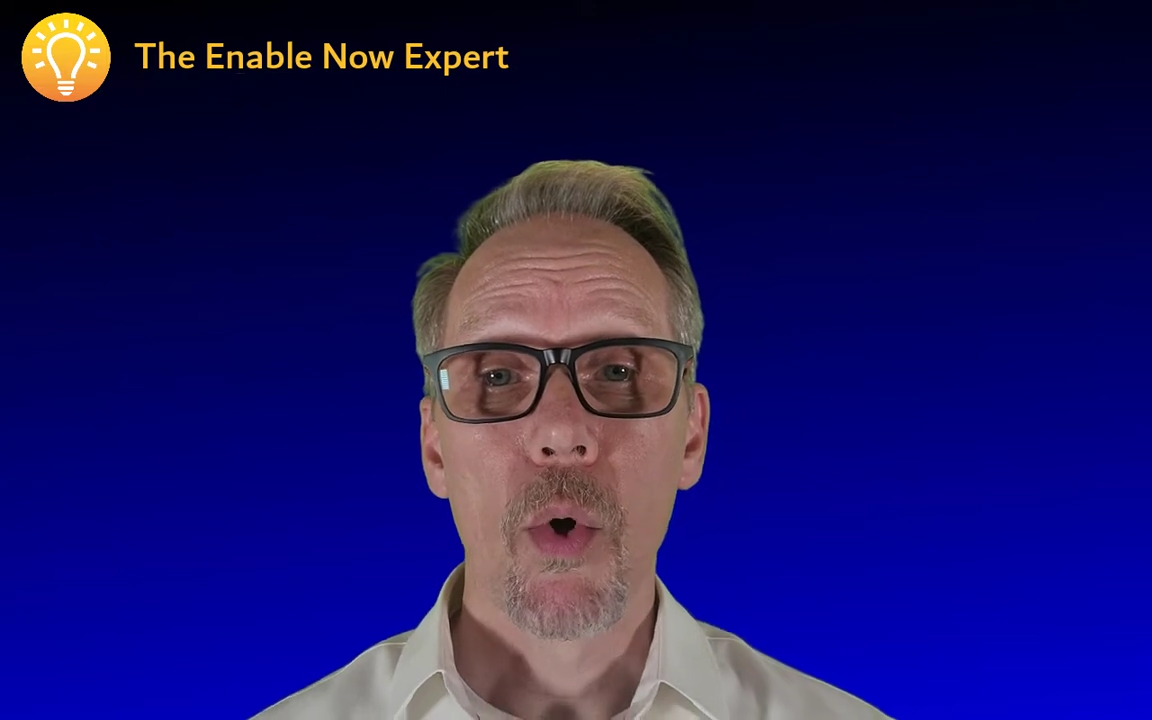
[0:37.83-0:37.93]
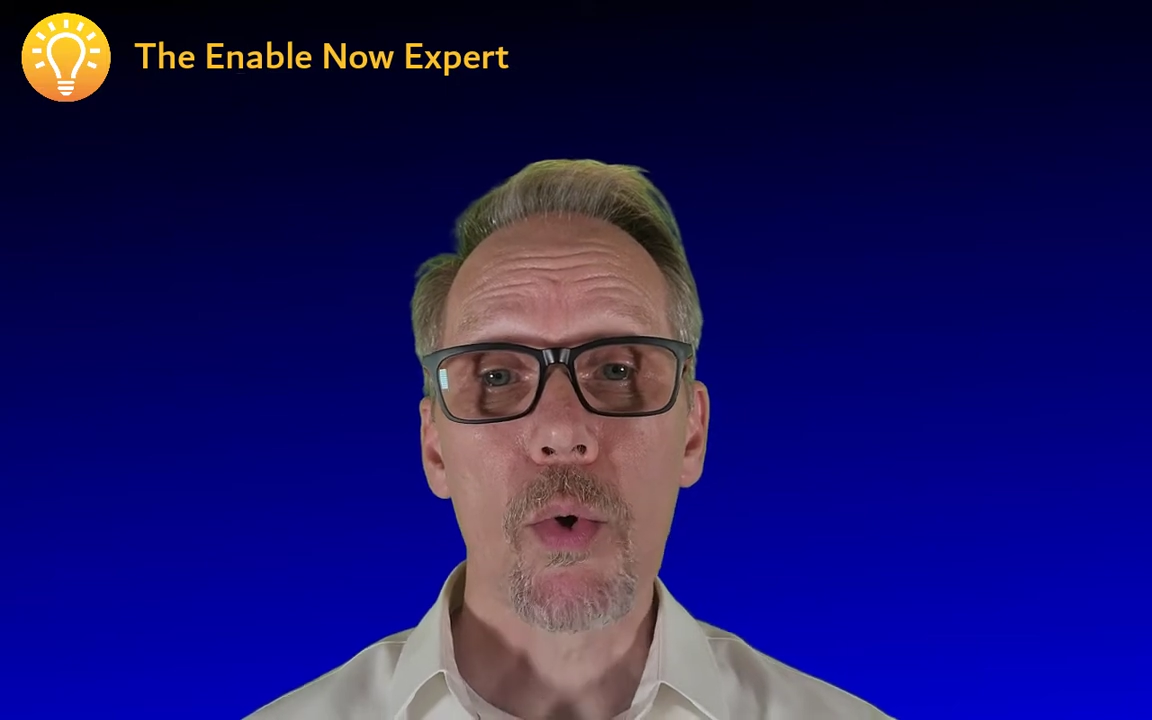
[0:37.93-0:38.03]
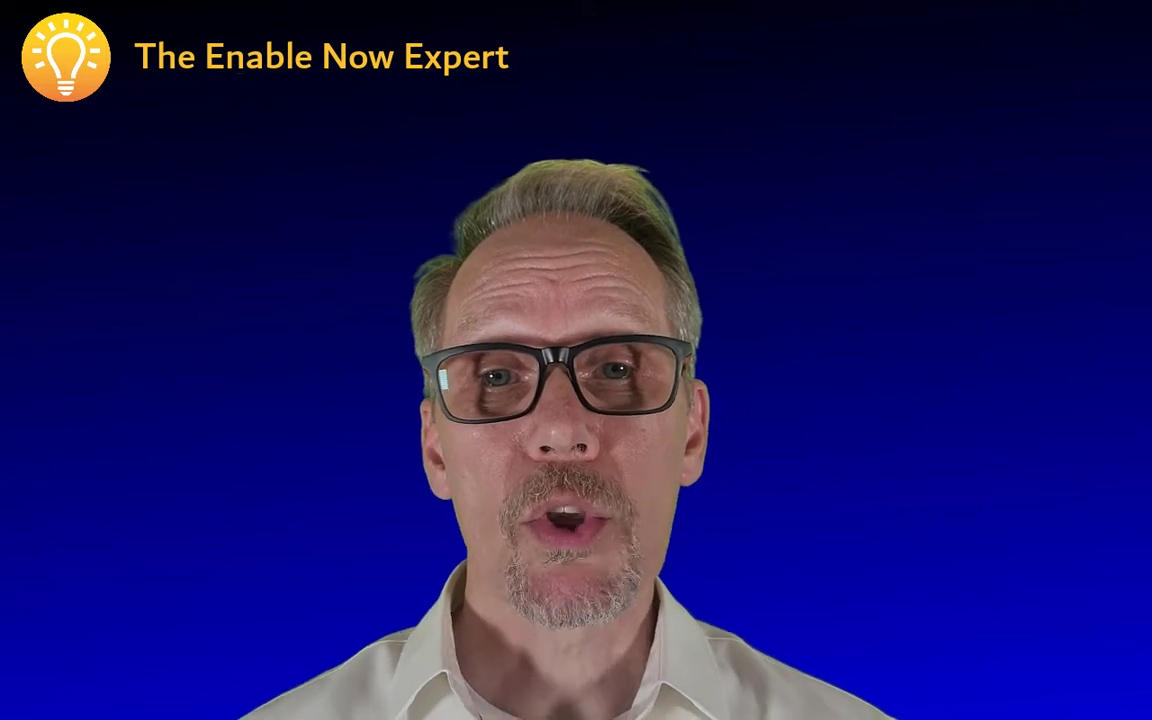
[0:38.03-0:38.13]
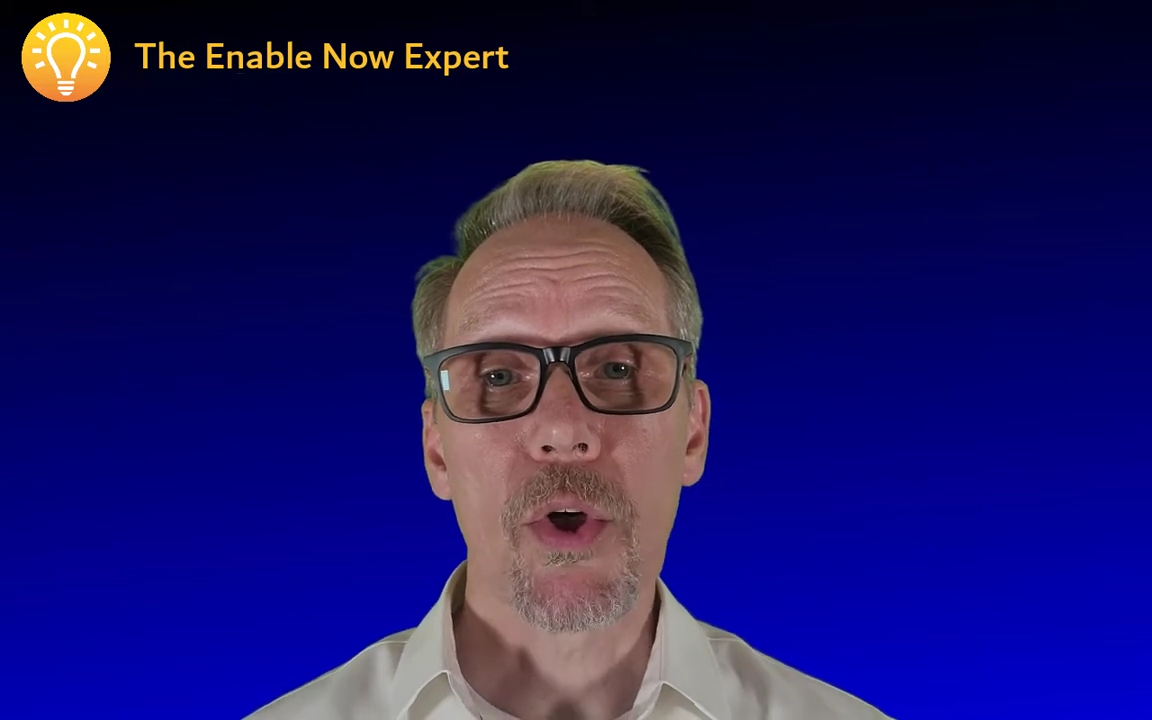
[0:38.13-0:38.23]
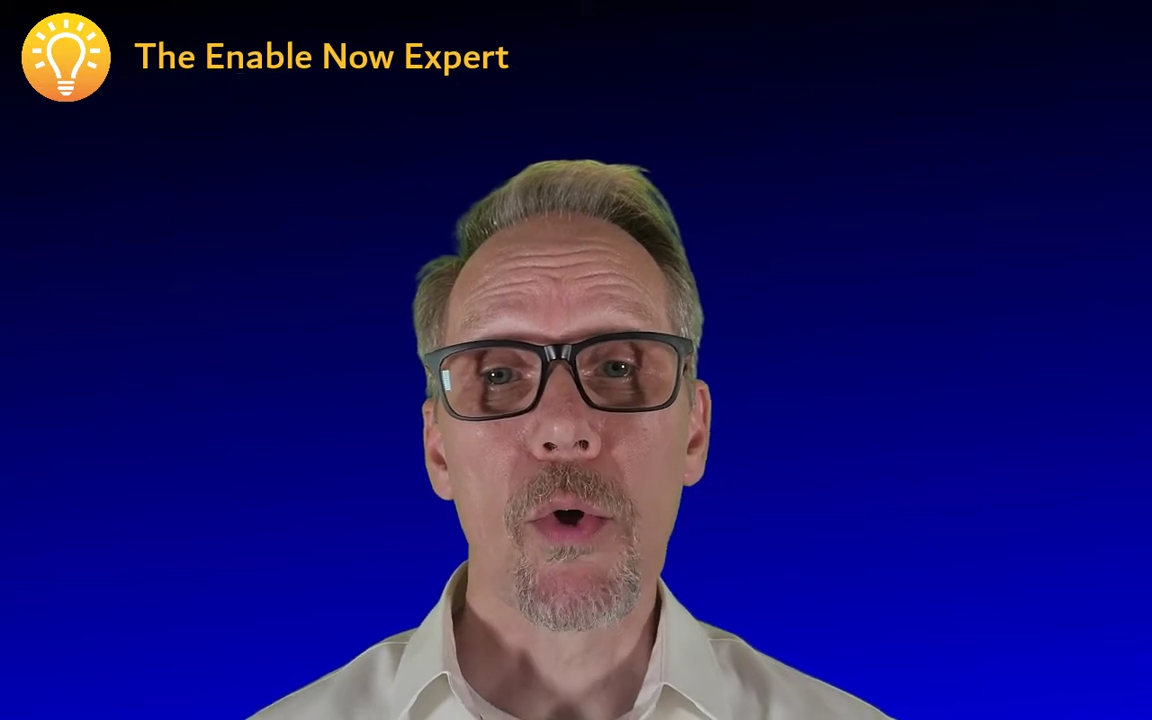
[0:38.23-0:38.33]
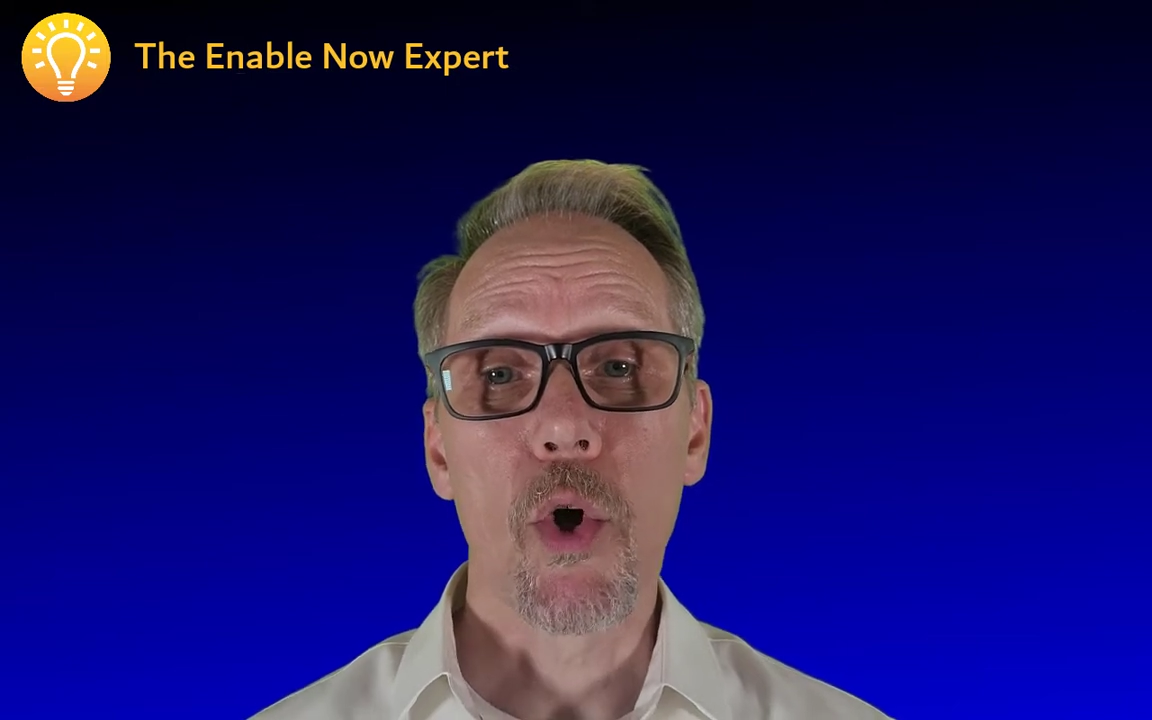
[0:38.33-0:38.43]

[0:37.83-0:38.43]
Also,